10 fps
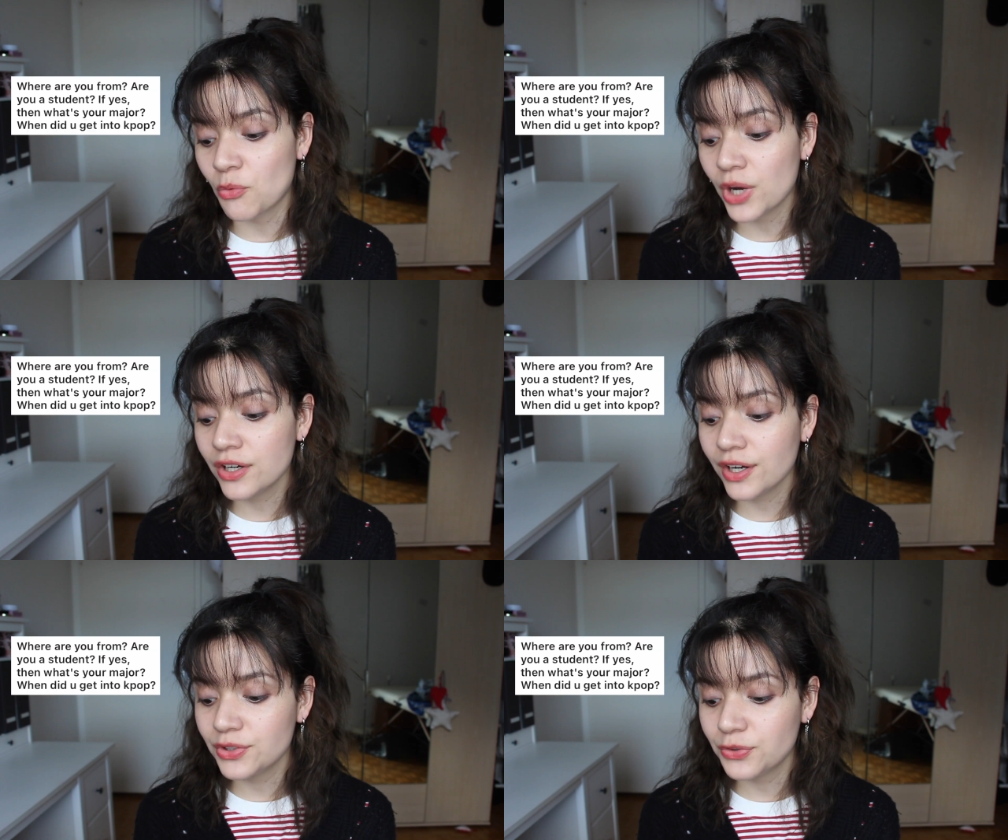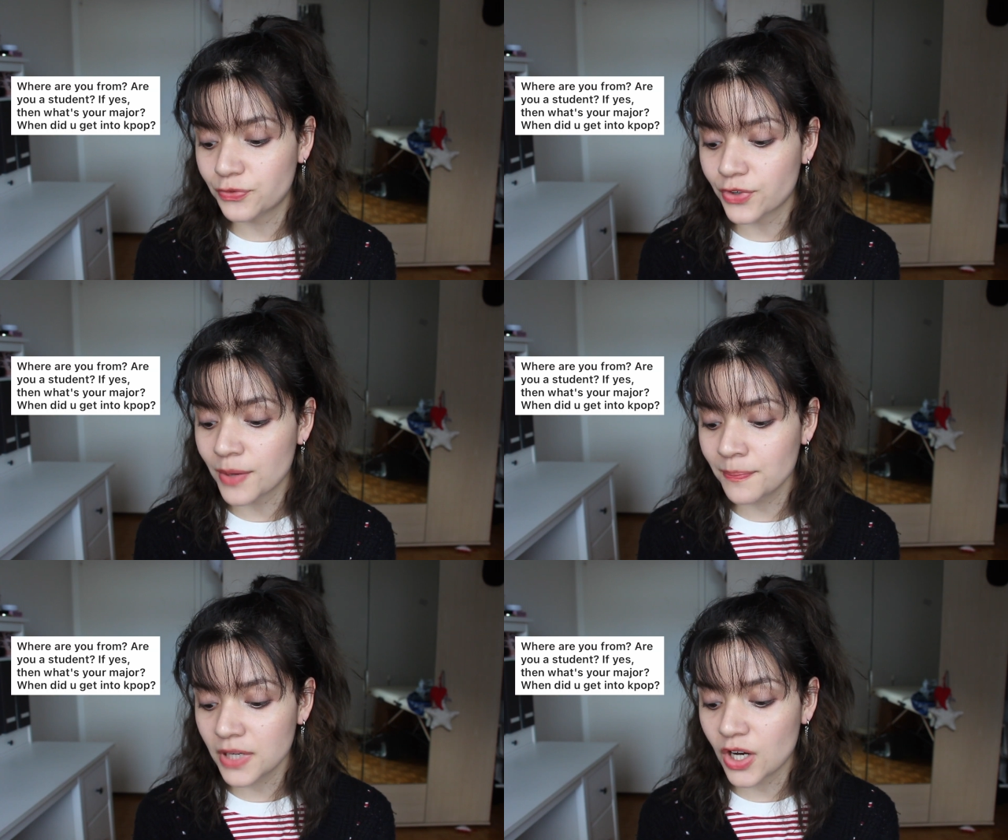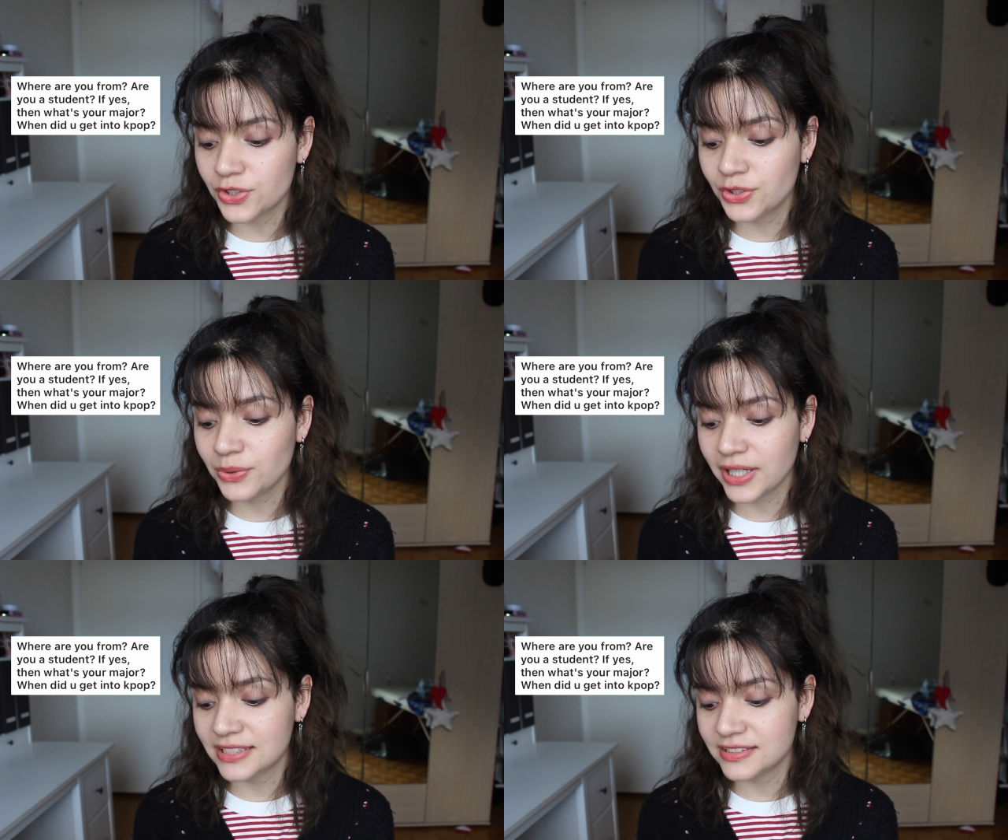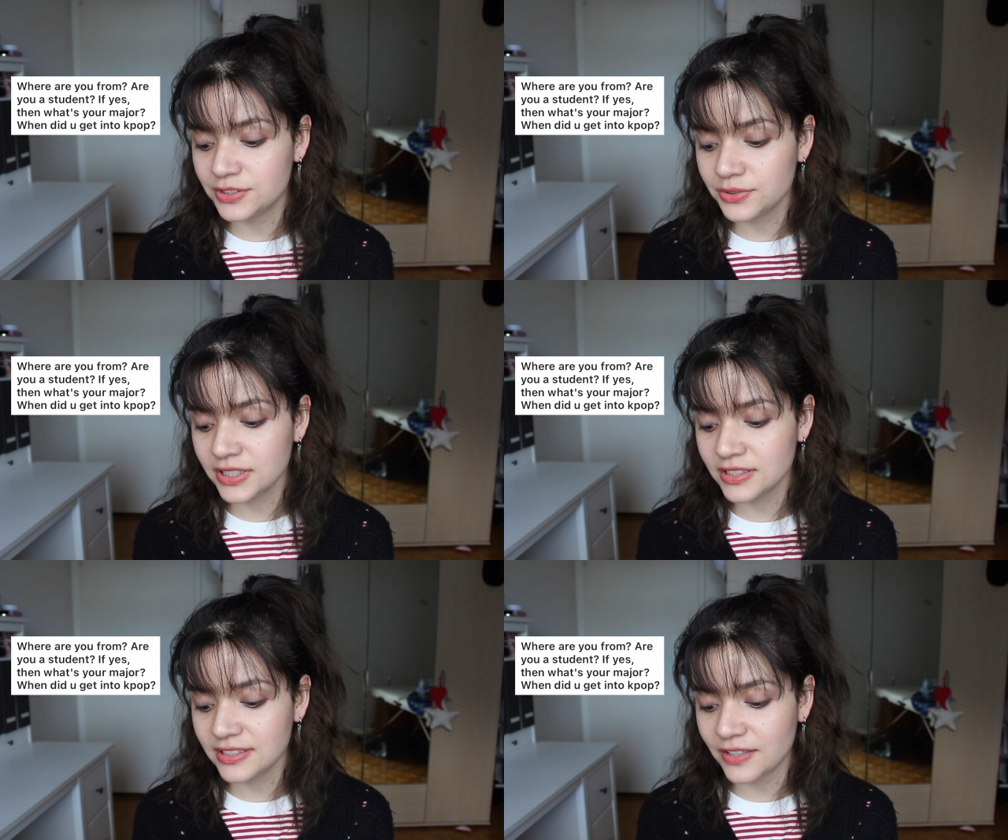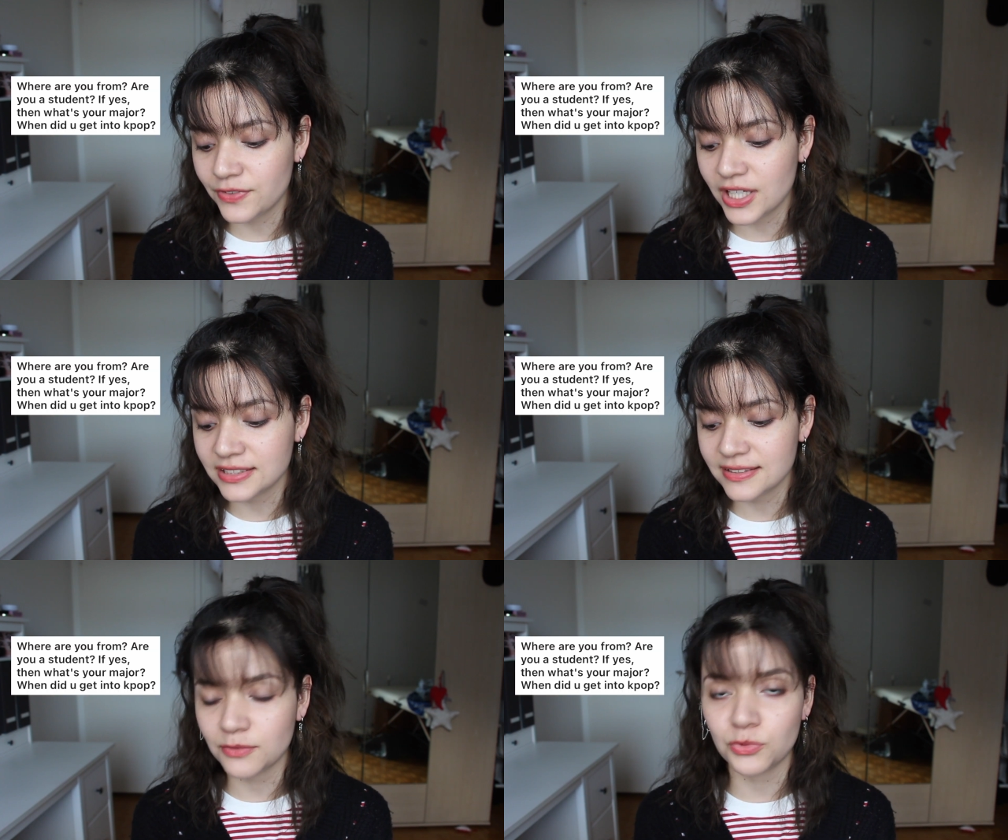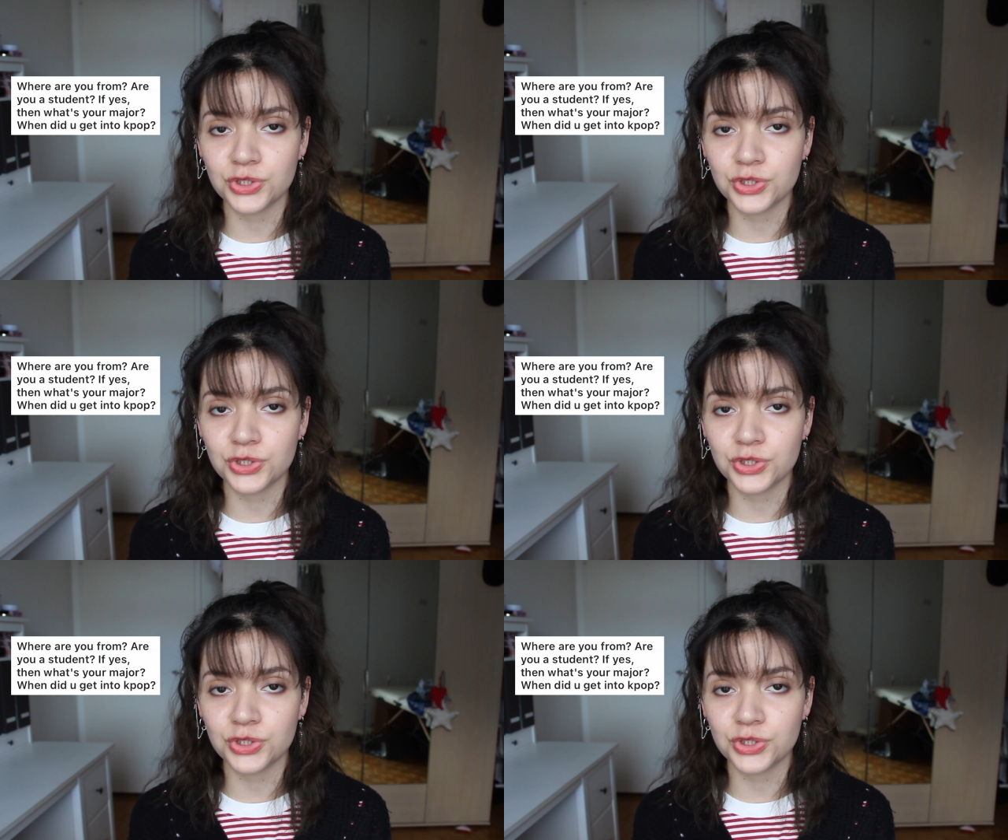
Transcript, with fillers: Where are you from? Are you a student? If yes, then